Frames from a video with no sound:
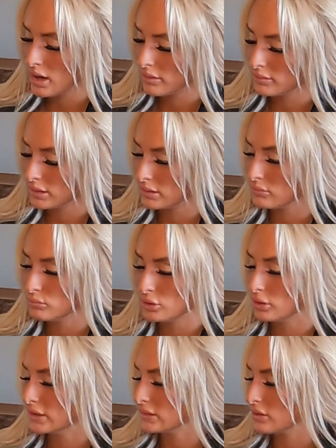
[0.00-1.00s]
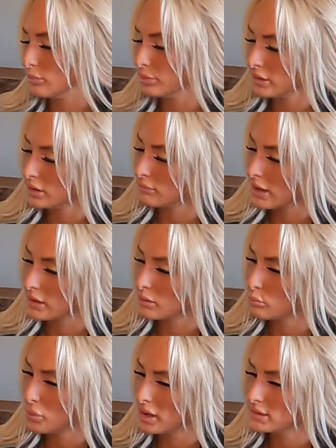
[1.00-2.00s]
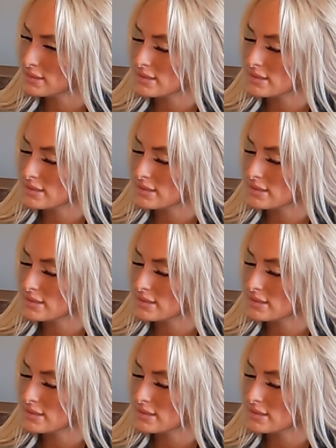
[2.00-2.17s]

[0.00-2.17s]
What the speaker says: like you get the completely random ones,